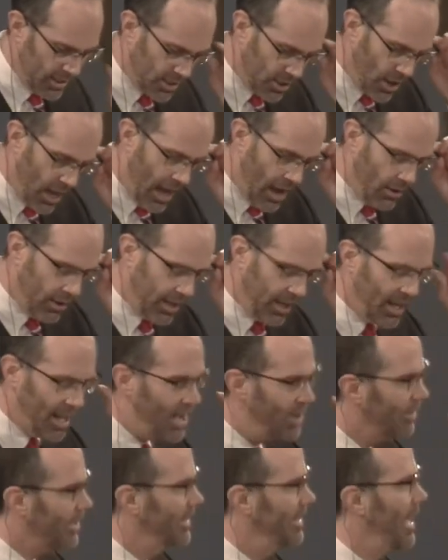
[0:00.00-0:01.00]
And so, how
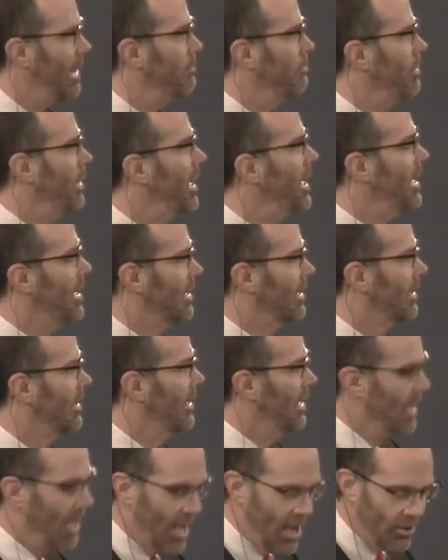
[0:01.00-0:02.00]
can, how can that be?